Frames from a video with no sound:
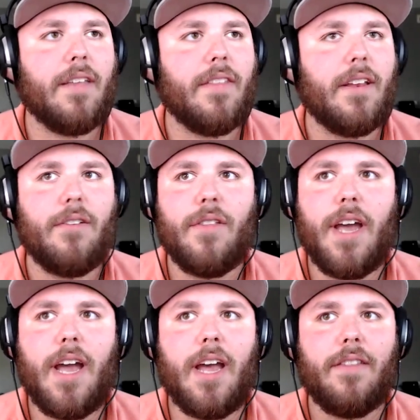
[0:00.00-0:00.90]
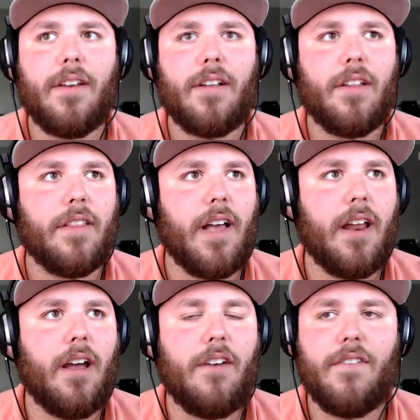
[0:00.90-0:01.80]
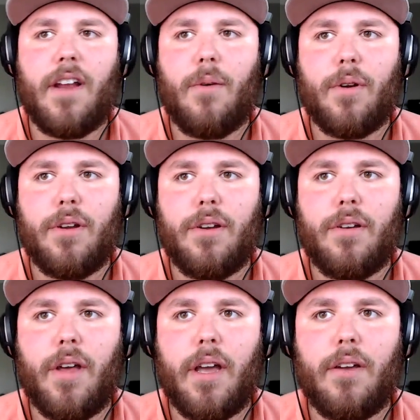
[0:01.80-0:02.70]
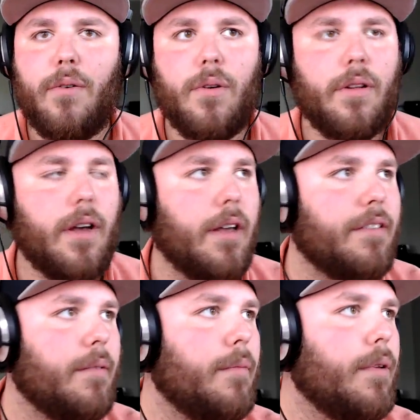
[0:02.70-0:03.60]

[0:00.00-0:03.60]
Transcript: and then do that and then click that off. And now we're good. Okay, cool. Awesome.